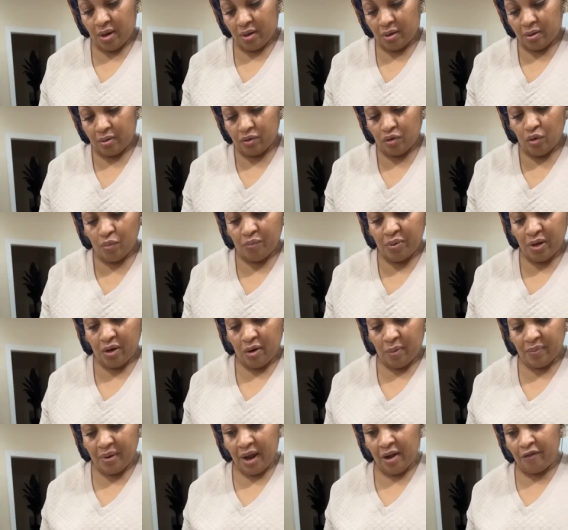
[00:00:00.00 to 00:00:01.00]
to make
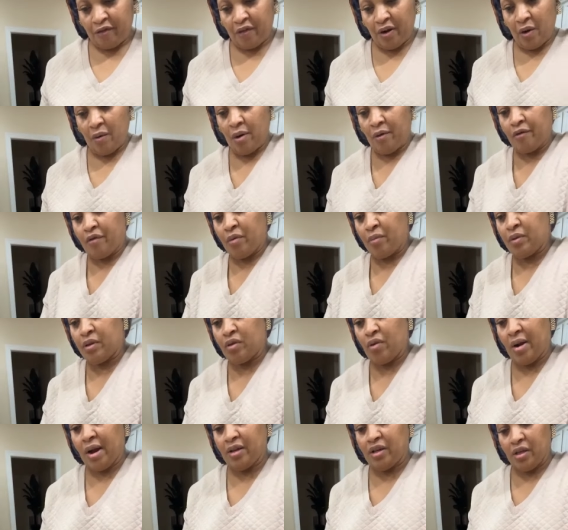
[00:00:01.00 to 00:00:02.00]
to beat up that flour
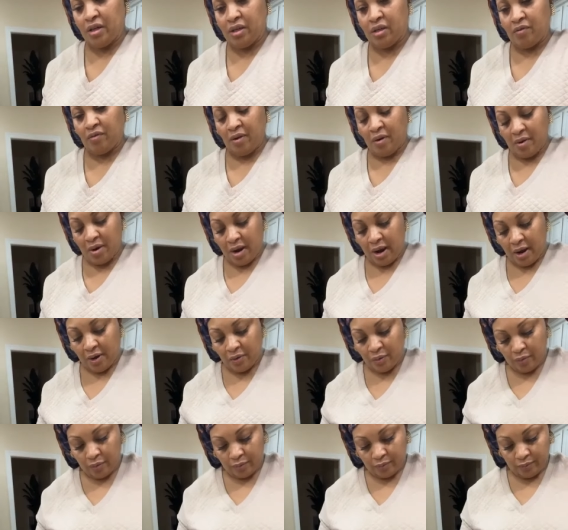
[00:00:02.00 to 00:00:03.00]
from scratch is
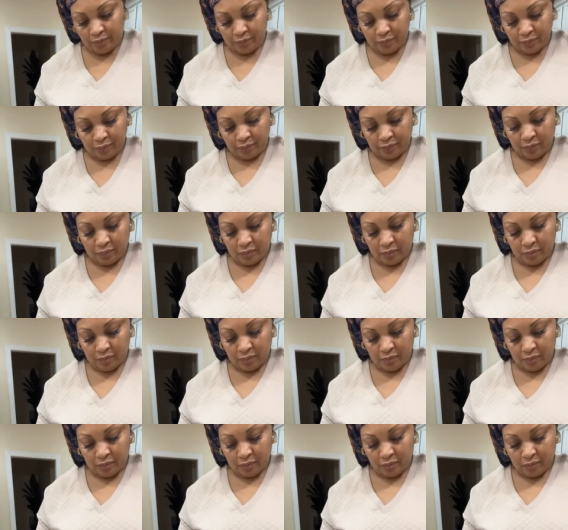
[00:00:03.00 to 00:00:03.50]
very hard. Though.